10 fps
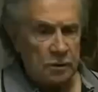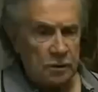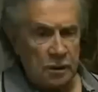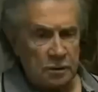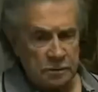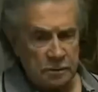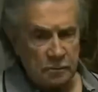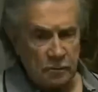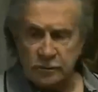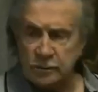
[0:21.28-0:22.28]
with
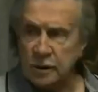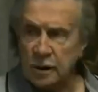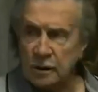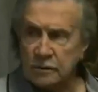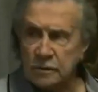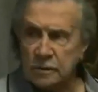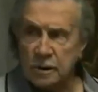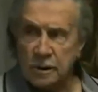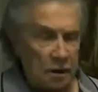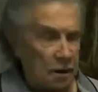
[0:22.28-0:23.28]
Westinghouse
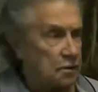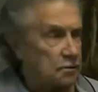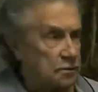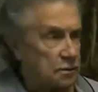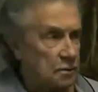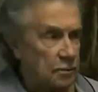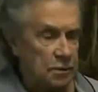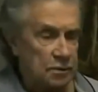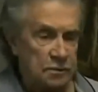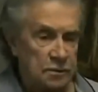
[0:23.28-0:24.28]
and Edison
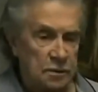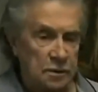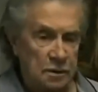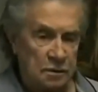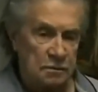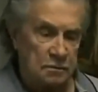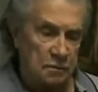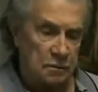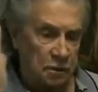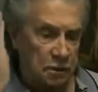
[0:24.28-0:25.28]
companies and
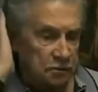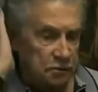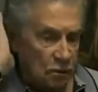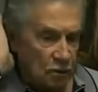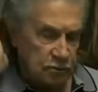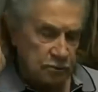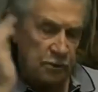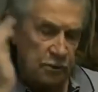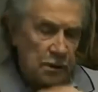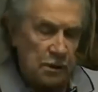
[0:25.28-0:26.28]
the East
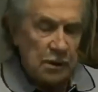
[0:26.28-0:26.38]
Coast.